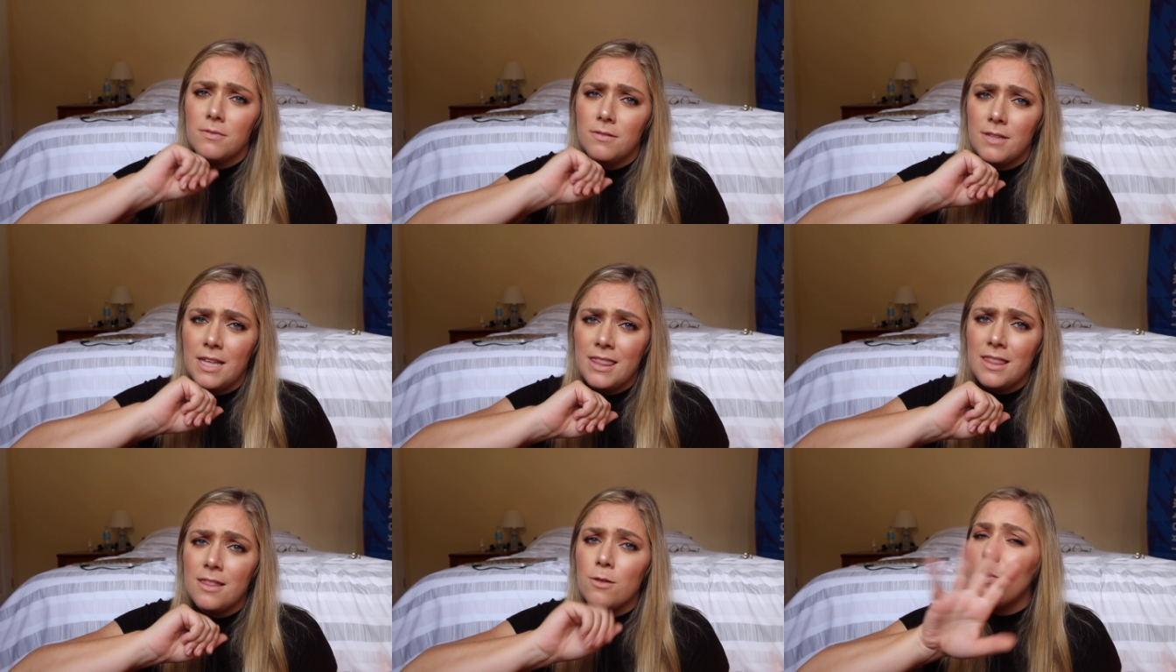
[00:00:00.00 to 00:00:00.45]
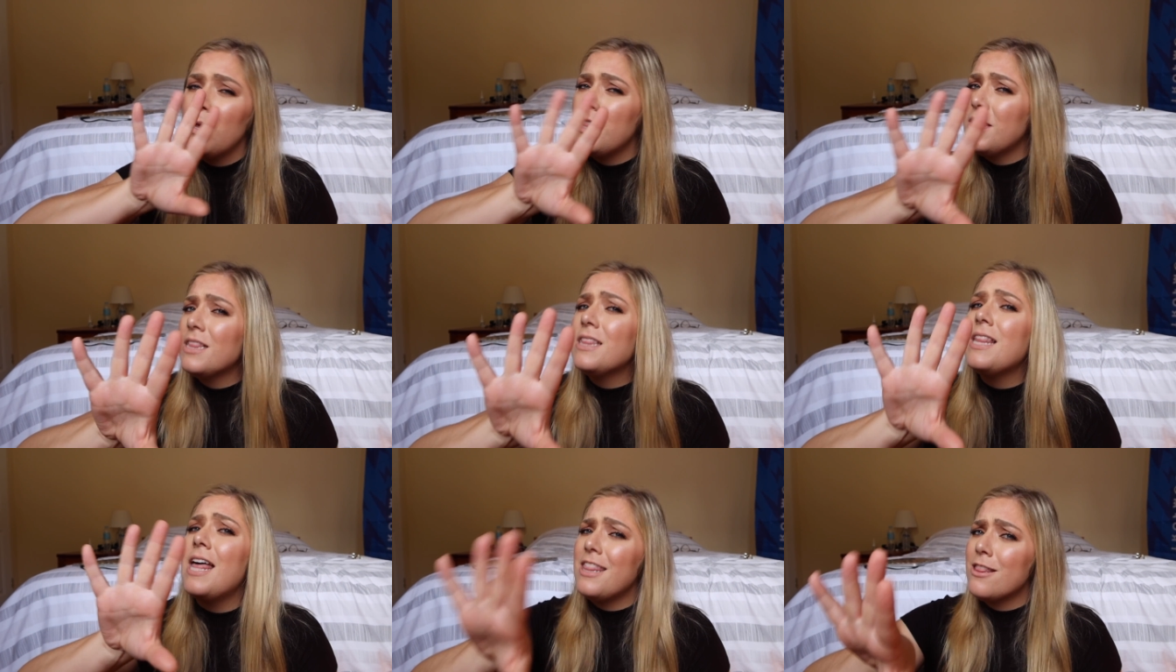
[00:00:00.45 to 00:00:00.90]

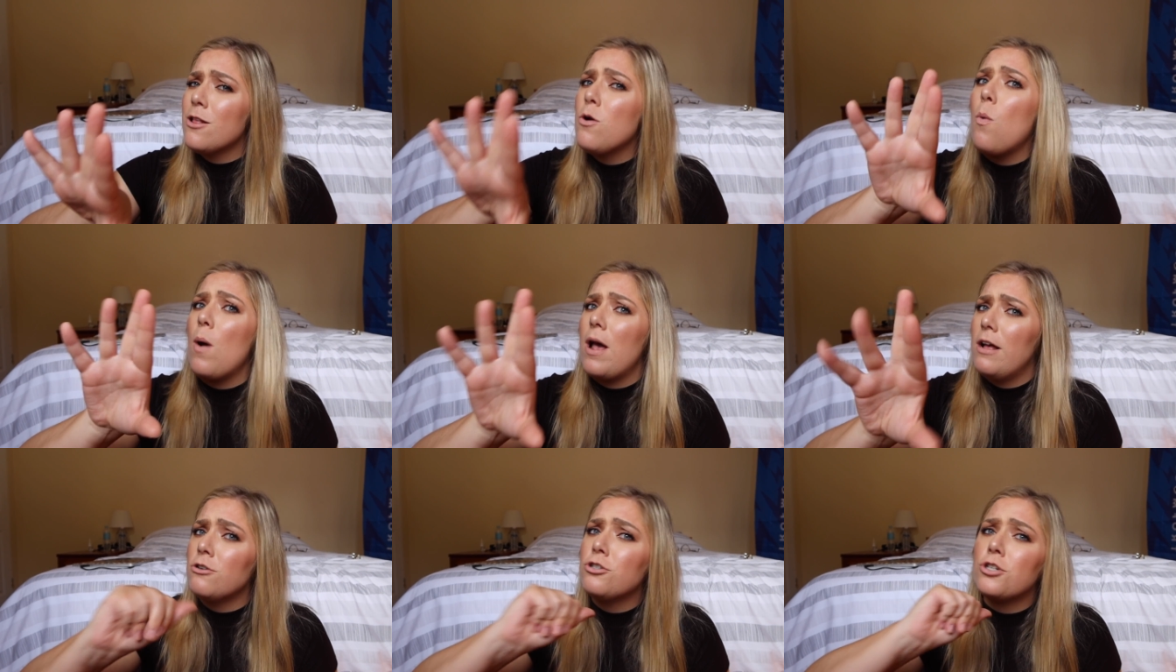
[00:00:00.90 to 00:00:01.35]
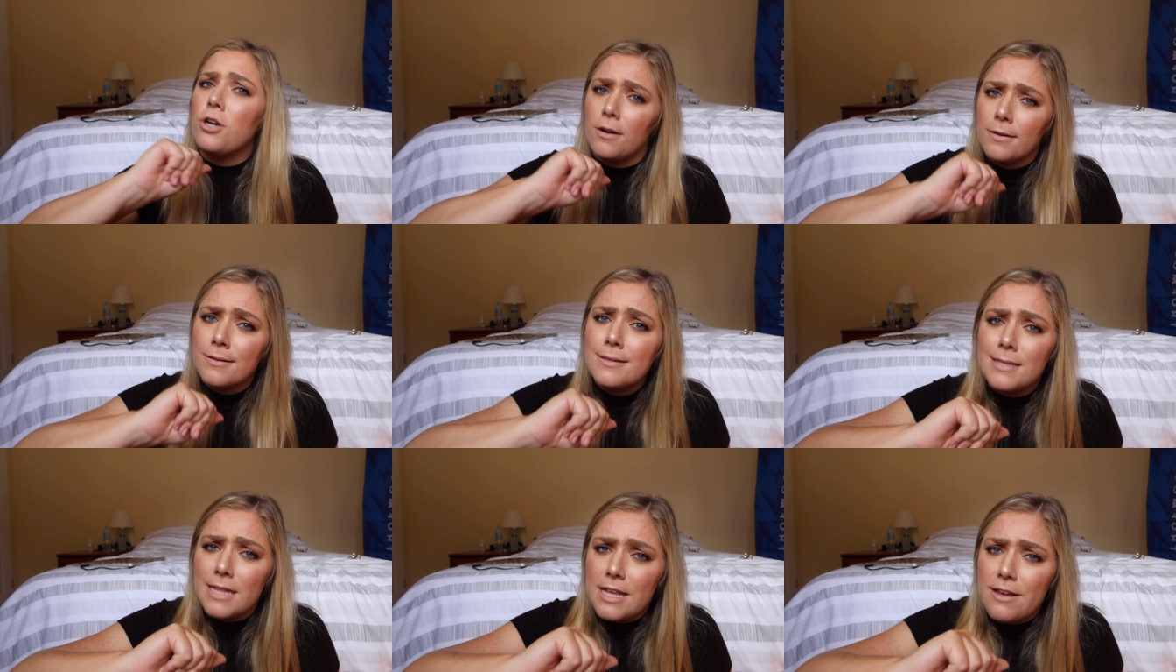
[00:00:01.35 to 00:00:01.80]
Let the whale
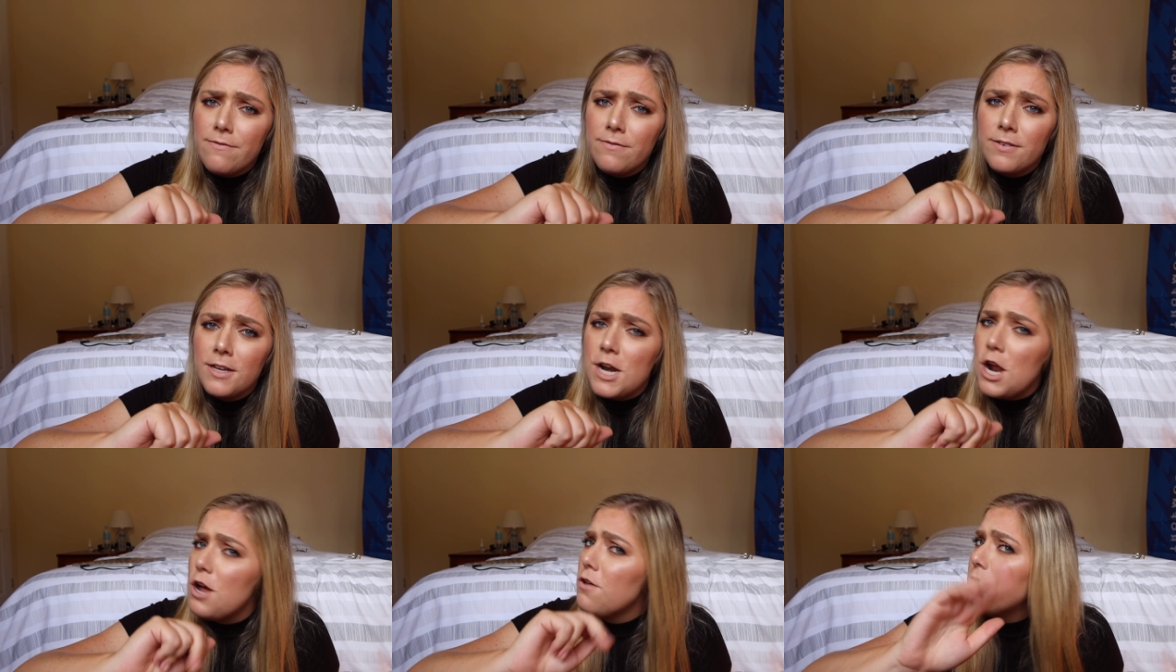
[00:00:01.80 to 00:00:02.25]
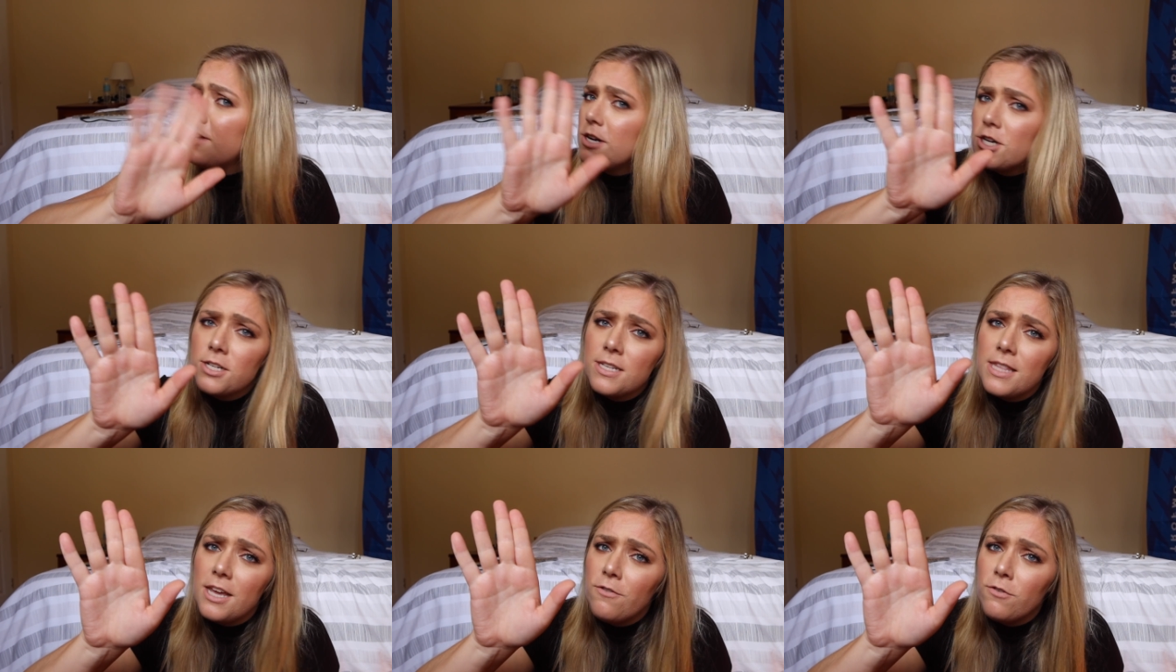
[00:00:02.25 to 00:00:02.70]
sharks live, you know? They're
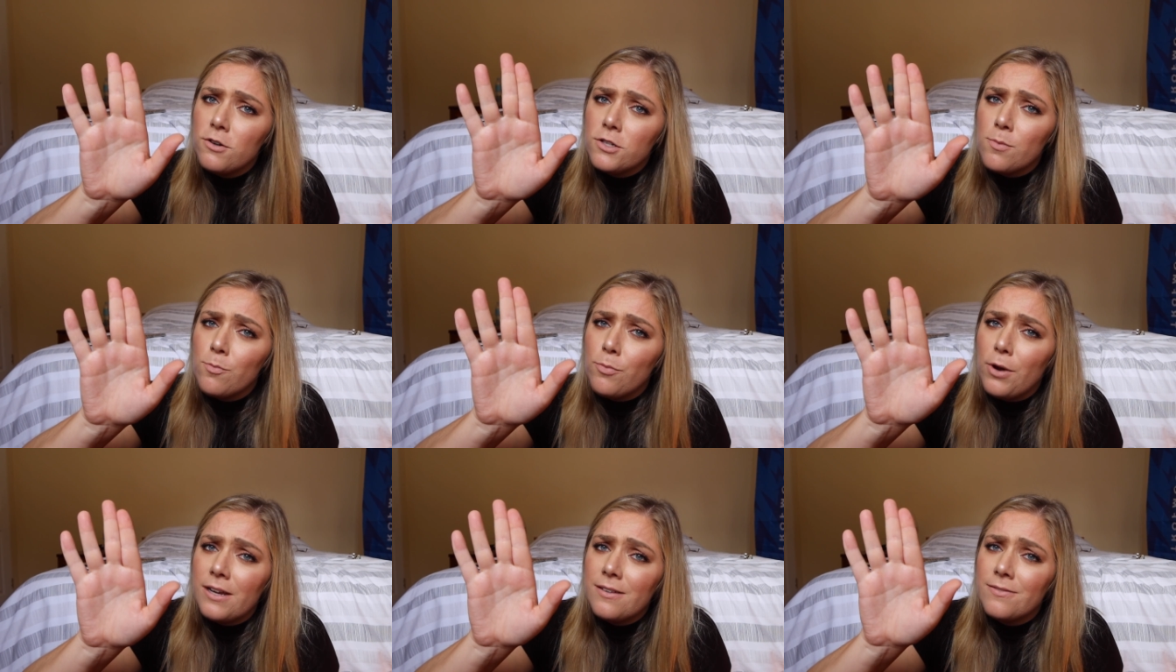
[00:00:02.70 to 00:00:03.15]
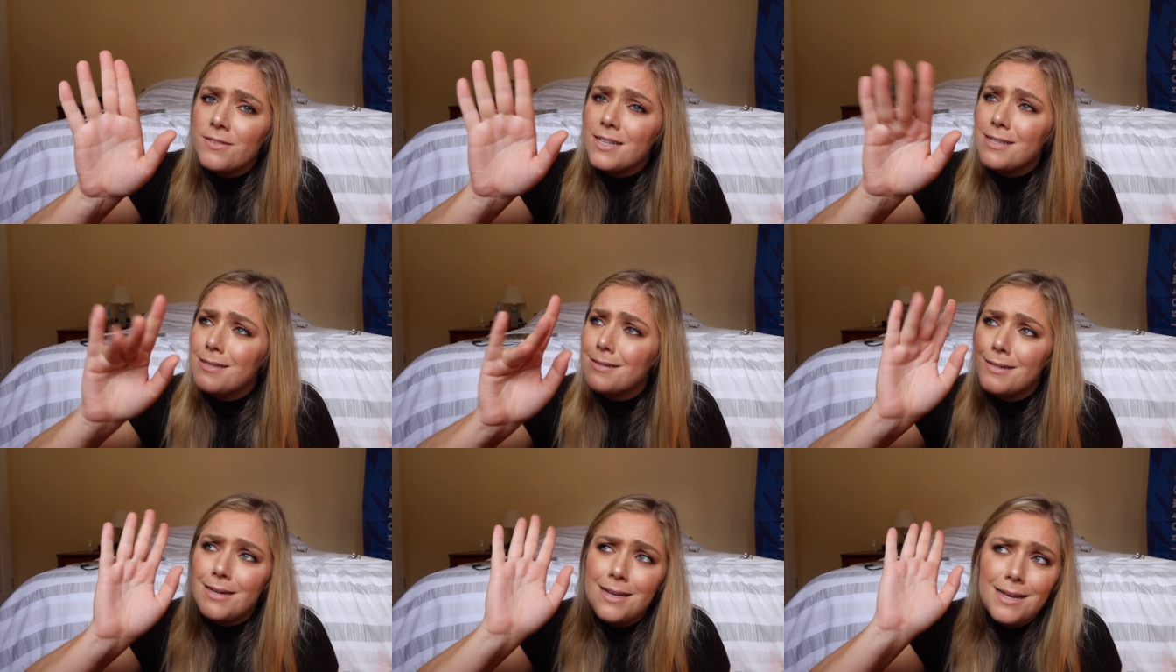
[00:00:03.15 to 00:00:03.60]
just there for some
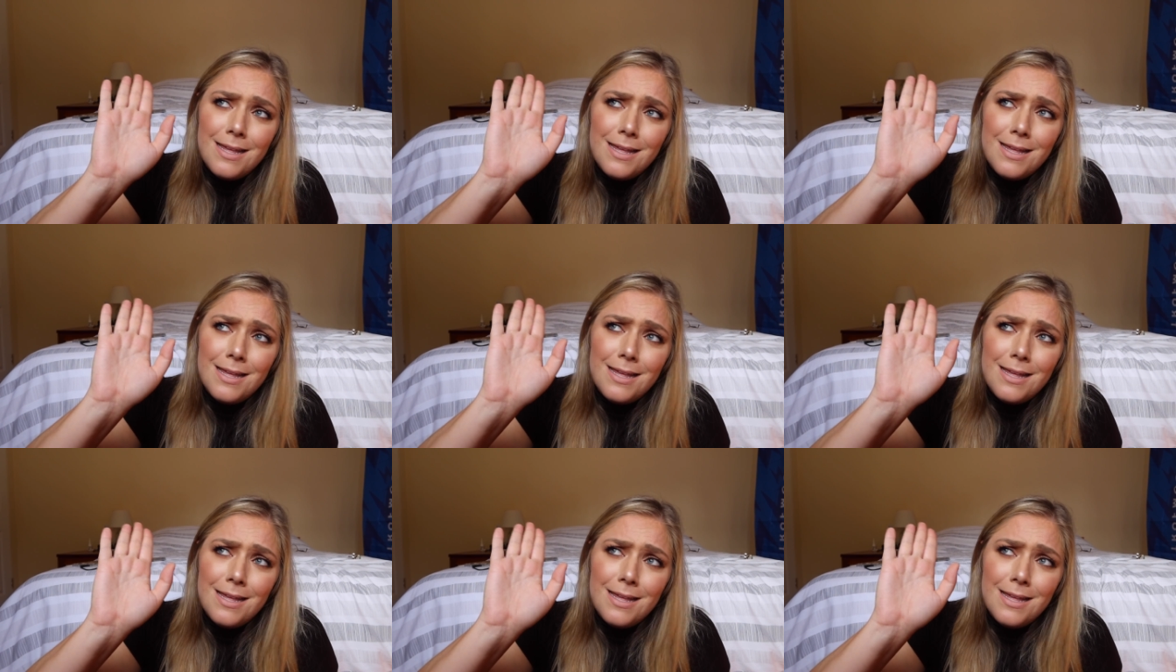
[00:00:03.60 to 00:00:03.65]
breakfast.